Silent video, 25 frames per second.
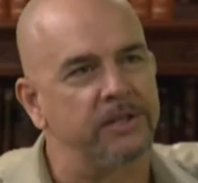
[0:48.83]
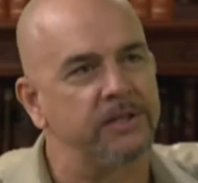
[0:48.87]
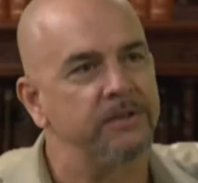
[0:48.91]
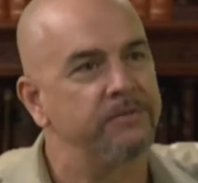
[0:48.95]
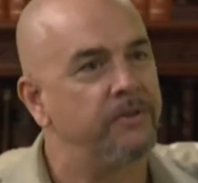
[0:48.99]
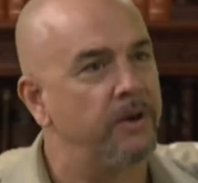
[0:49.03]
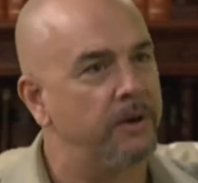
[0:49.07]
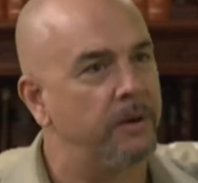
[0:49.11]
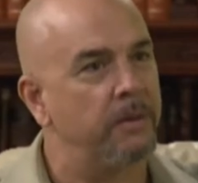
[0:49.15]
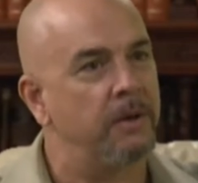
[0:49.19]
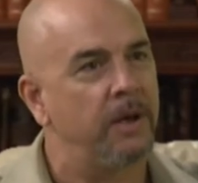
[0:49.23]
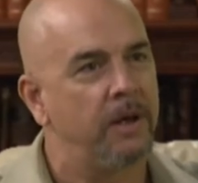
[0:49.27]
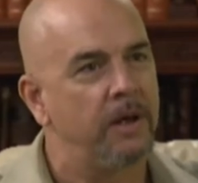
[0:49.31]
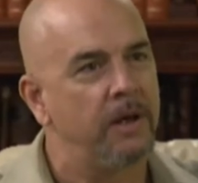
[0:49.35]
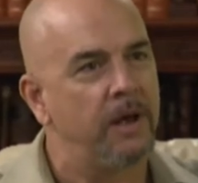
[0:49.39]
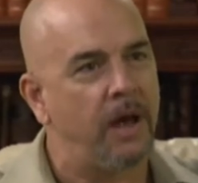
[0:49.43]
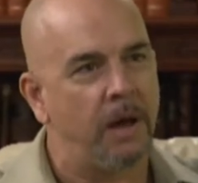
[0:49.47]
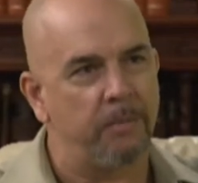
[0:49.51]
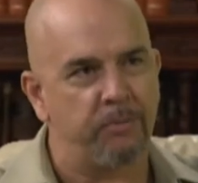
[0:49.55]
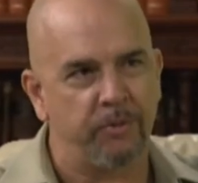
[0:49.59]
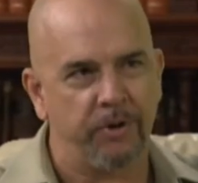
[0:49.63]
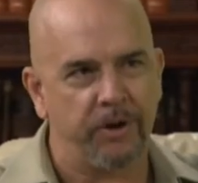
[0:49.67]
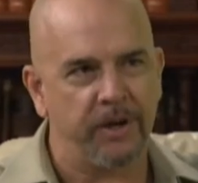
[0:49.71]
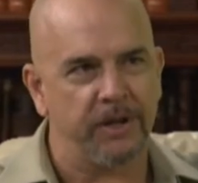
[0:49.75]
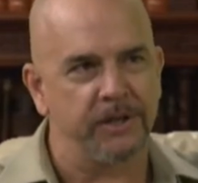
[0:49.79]
You've got a, a
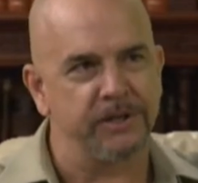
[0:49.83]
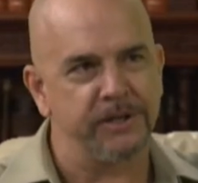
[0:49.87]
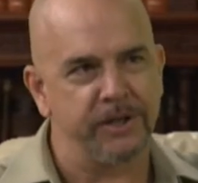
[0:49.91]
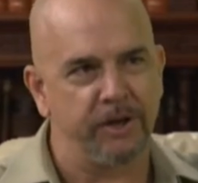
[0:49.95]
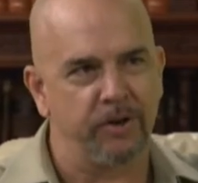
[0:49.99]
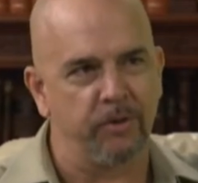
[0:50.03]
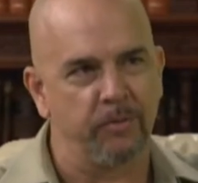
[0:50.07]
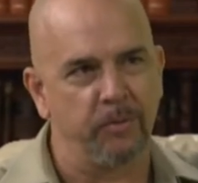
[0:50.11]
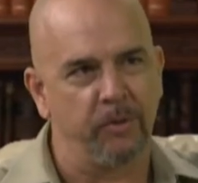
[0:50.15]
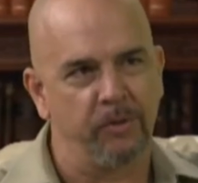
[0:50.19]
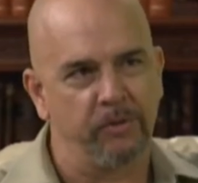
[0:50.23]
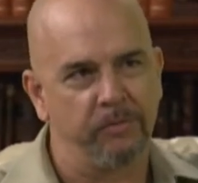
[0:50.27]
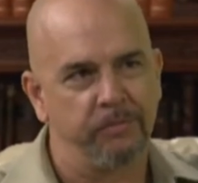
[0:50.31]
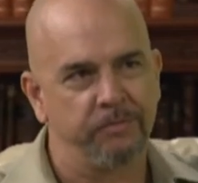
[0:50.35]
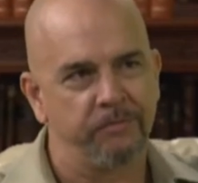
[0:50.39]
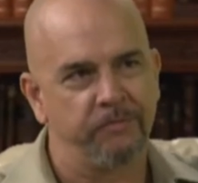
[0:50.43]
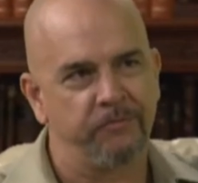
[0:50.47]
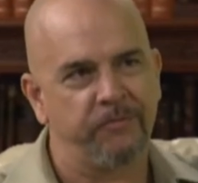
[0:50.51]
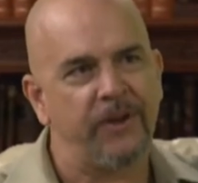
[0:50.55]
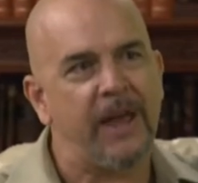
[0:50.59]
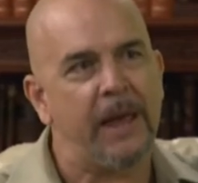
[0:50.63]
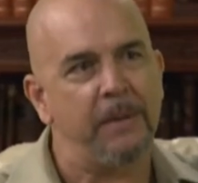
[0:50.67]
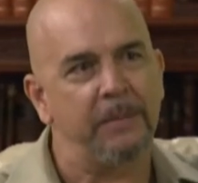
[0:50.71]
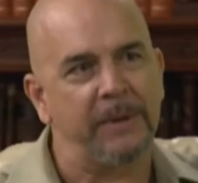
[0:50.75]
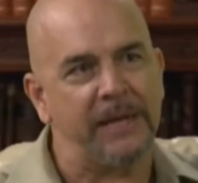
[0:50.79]
pretty considerable
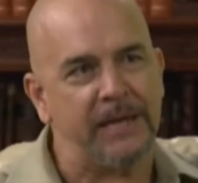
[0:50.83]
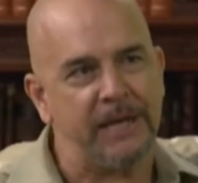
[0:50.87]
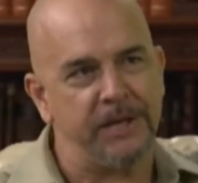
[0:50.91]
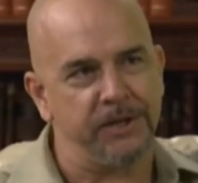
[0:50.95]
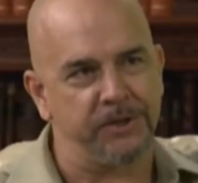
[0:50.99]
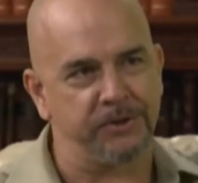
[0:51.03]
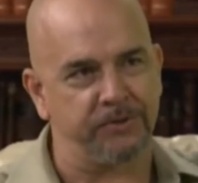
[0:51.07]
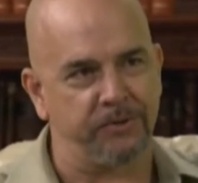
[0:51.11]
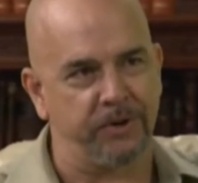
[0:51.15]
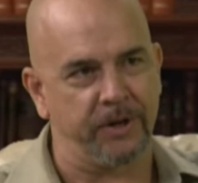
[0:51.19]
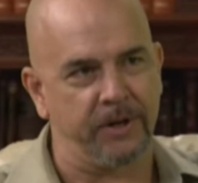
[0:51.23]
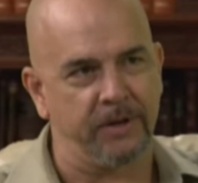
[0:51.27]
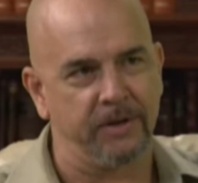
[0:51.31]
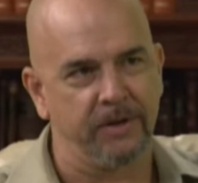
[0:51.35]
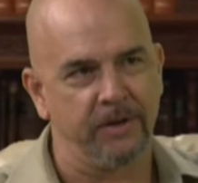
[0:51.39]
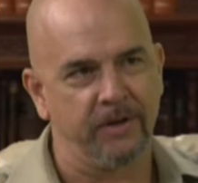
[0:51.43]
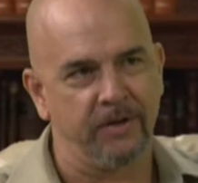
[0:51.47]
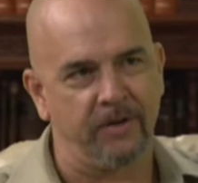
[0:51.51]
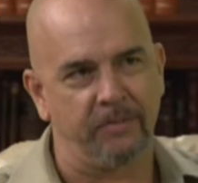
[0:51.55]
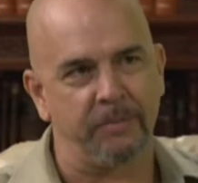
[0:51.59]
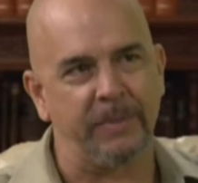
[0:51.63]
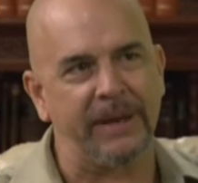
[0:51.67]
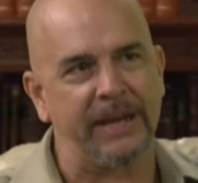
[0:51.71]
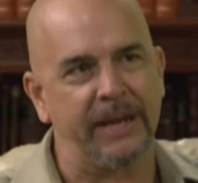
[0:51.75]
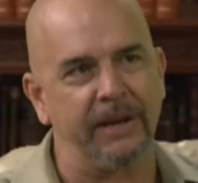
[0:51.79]
family history
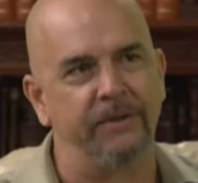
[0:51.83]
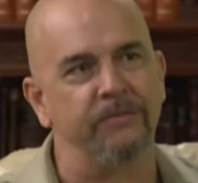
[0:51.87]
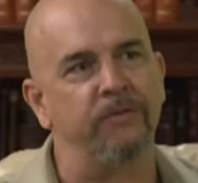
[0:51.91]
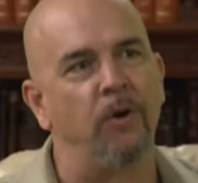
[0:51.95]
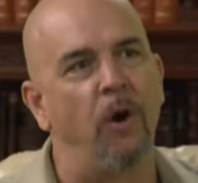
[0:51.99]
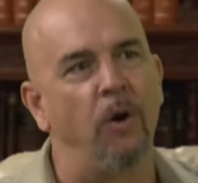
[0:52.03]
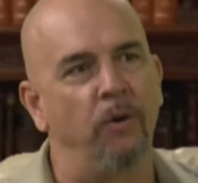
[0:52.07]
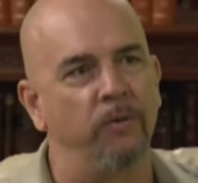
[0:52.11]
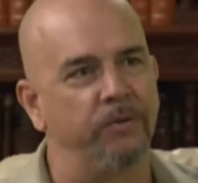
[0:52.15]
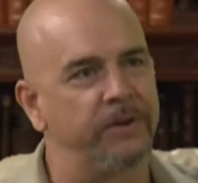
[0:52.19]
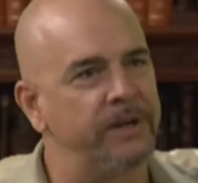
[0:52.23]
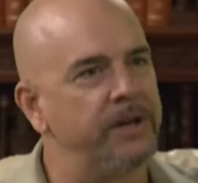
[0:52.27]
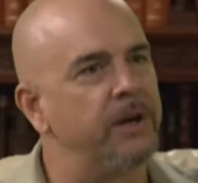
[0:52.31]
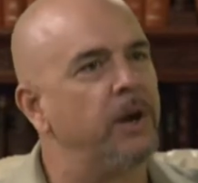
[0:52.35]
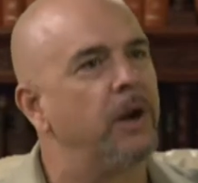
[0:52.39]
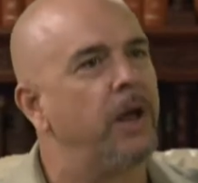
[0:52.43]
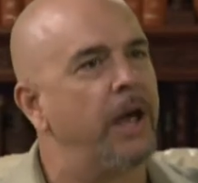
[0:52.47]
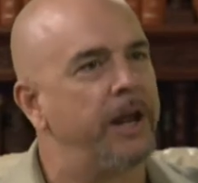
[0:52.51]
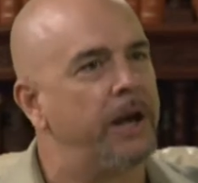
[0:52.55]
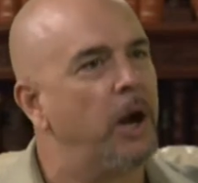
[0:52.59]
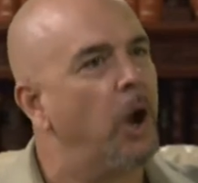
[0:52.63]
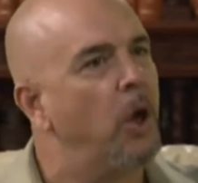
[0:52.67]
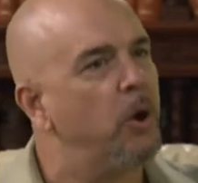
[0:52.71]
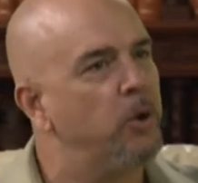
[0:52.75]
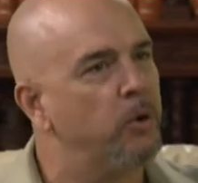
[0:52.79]
of being involved in,
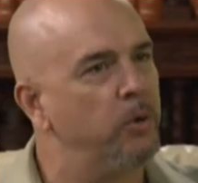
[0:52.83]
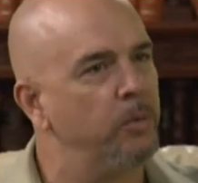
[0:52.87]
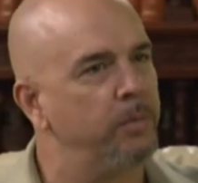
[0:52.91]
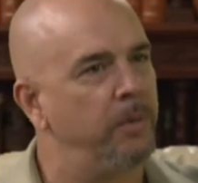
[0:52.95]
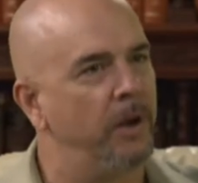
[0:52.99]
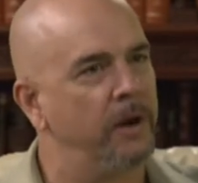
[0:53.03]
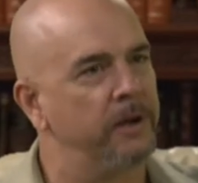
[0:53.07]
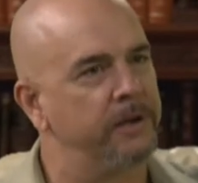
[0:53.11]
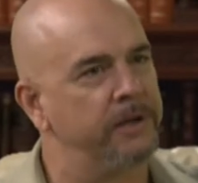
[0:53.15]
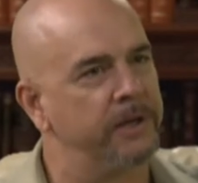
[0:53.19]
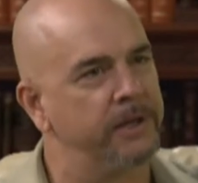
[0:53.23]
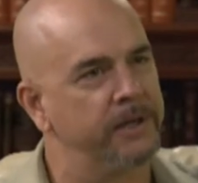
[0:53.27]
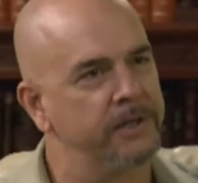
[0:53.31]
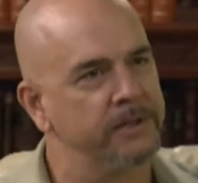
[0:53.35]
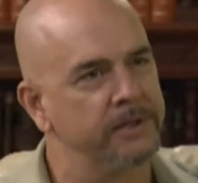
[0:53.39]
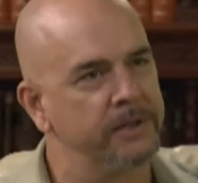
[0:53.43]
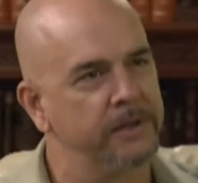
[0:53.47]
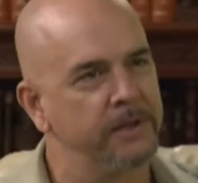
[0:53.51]
in local politics.